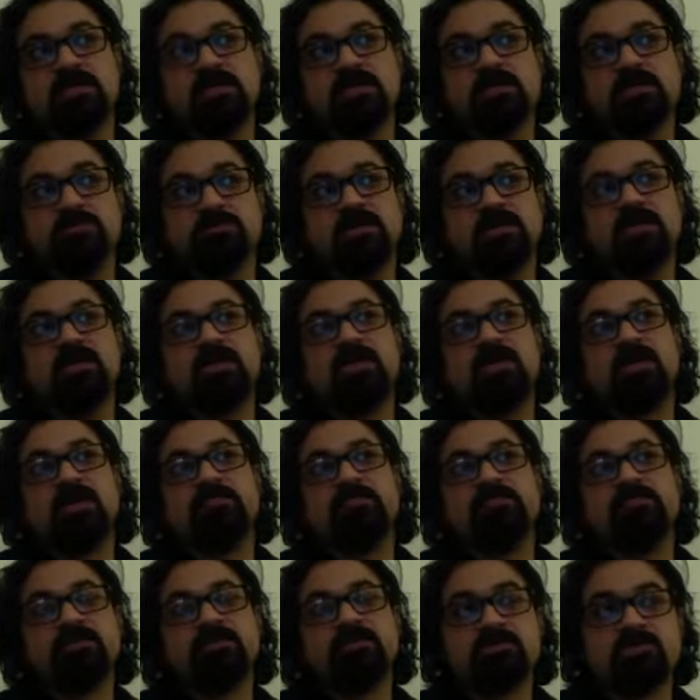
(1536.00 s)
men have
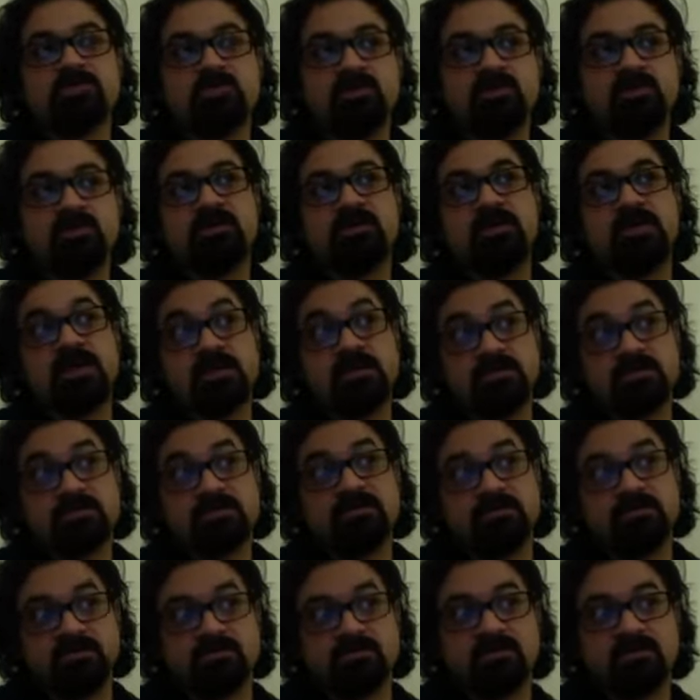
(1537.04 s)
historically
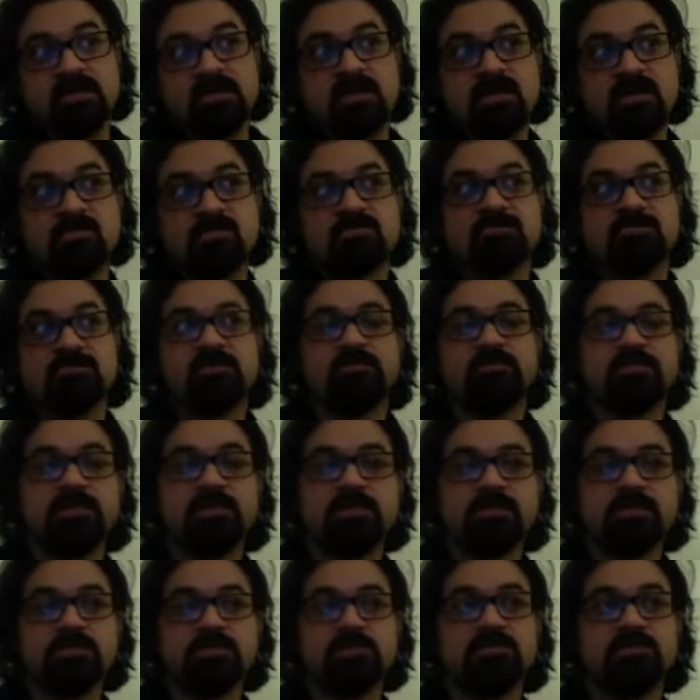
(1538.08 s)
until now
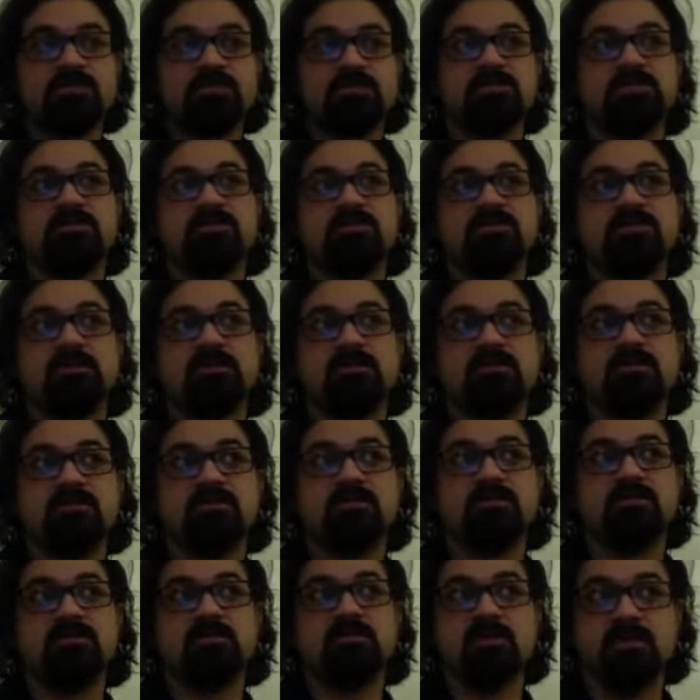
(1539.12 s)
dominated uh,
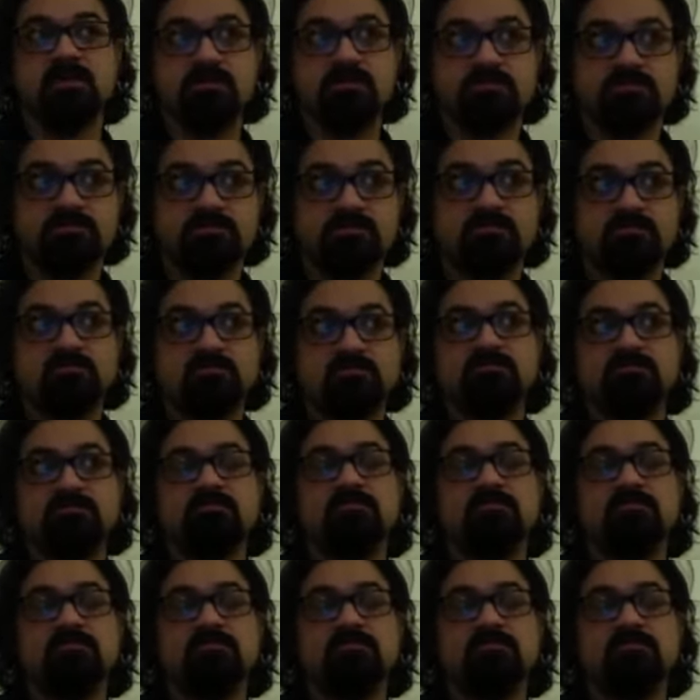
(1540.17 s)
mm